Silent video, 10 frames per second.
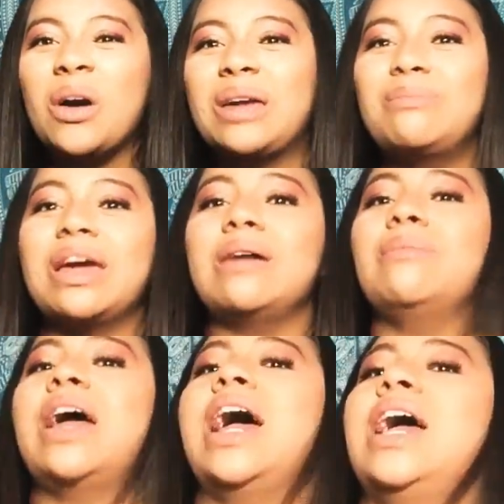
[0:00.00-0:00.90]
He bit
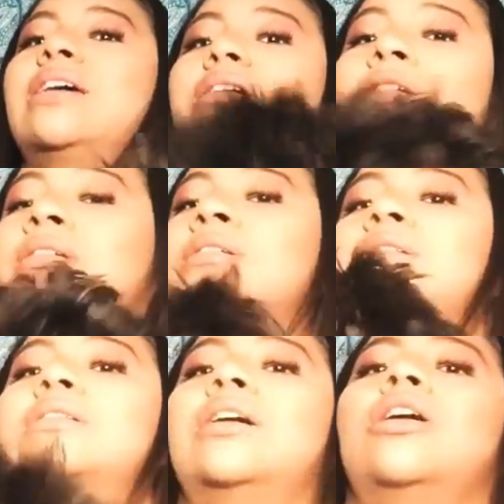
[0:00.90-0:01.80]
me.
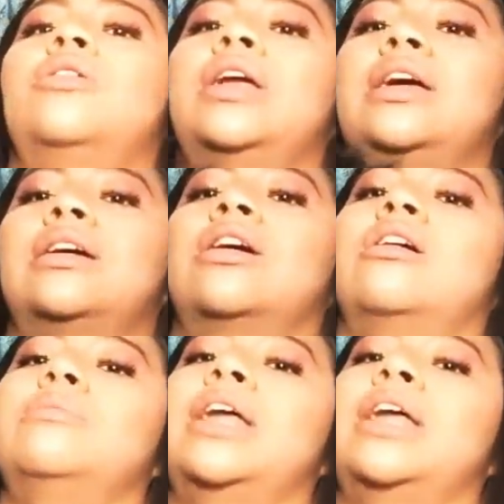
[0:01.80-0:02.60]
Odie, calm